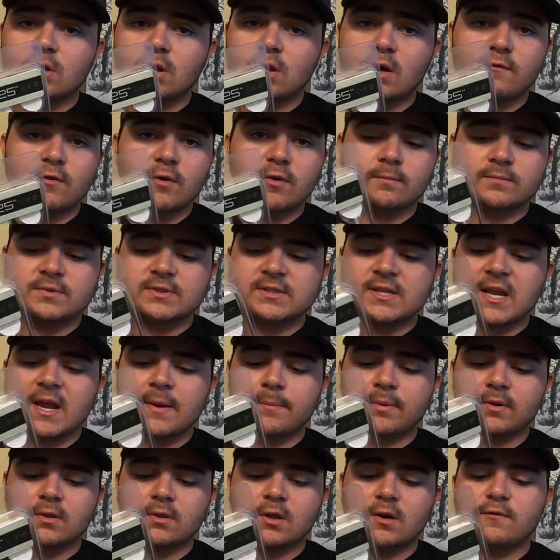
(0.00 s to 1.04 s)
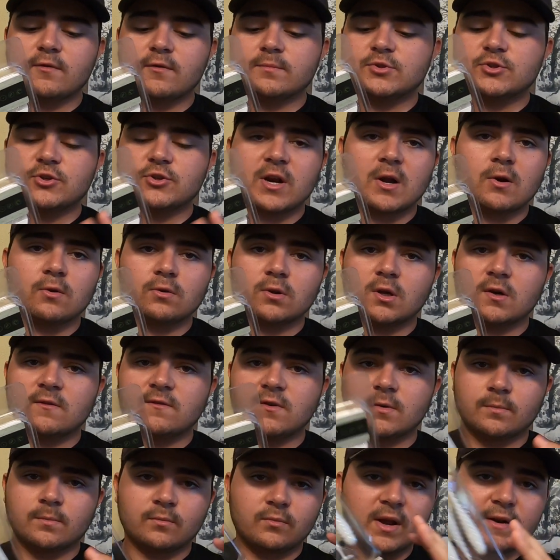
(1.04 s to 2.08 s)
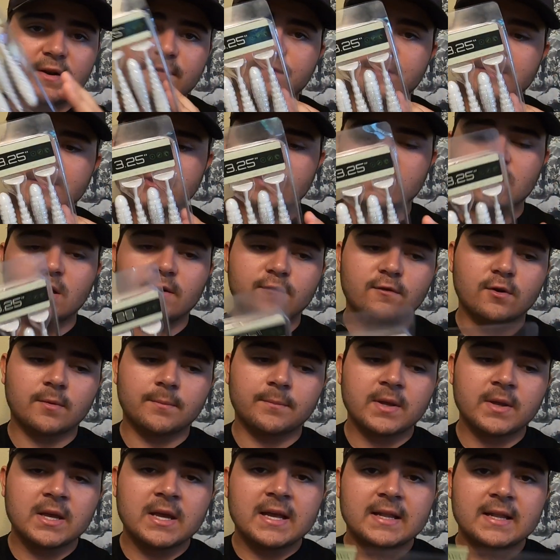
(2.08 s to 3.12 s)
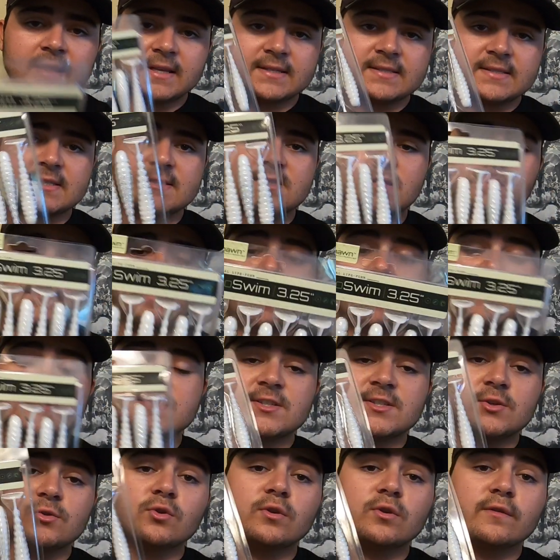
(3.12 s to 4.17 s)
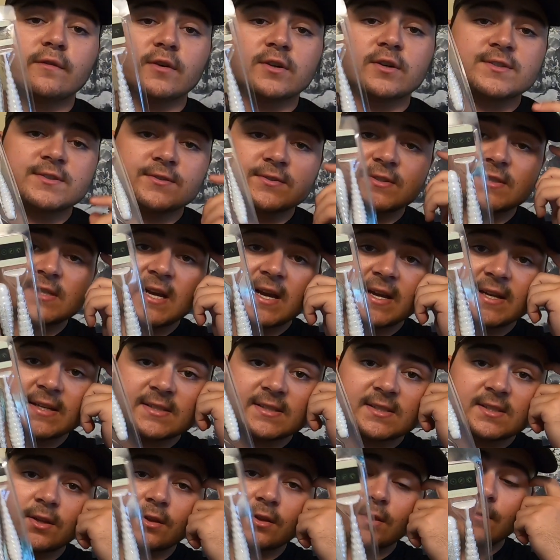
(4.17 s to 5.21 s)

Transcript: love them, snapper love them, trout love them, redfish love them. This is the best universal size to